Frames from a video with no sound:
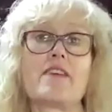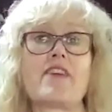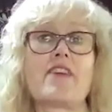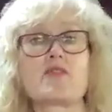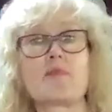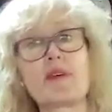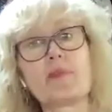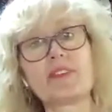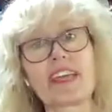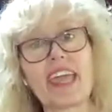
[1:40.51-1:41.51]
They have other
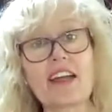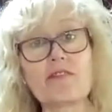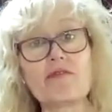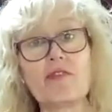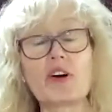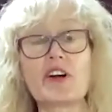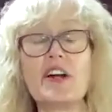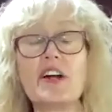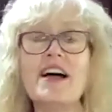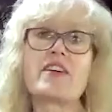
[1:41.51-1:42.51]
people to care for.